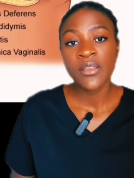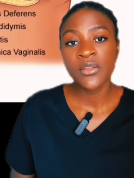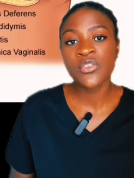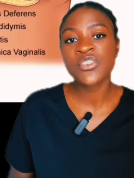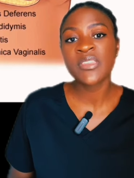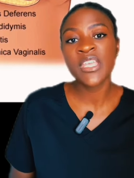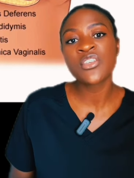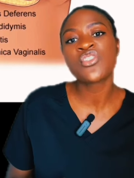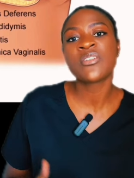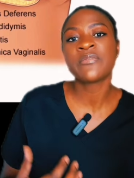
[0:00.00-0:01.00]
don't you
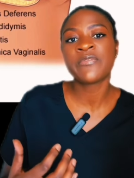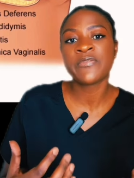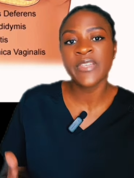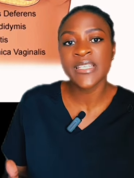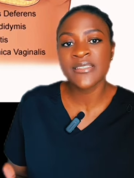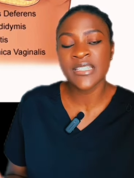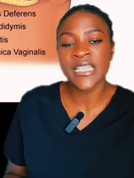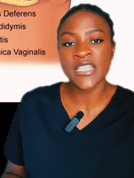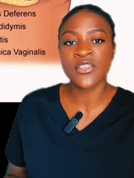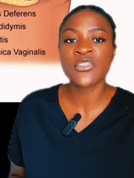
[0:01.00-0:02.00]
think you should fix the
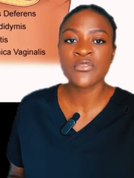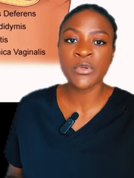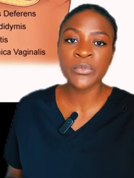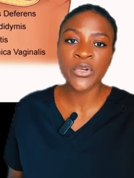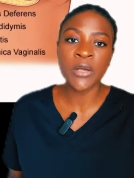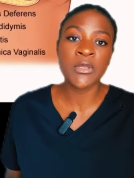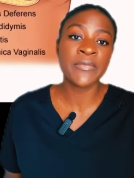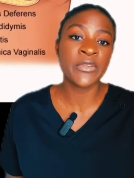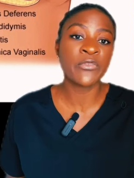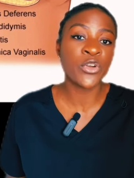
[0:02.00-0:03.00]
testosterone
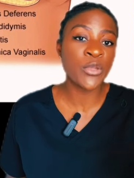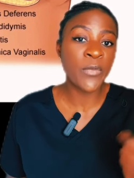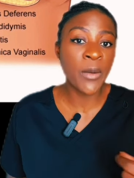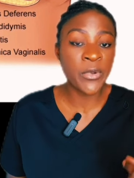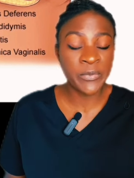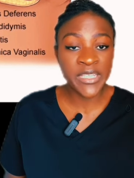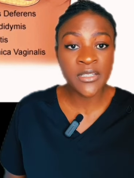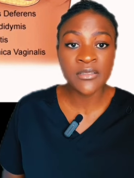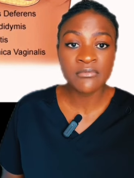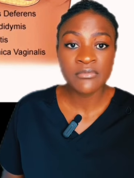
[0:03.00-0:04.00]
problem before you pop a
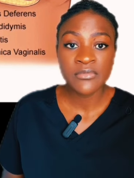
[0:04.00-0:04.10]
pill.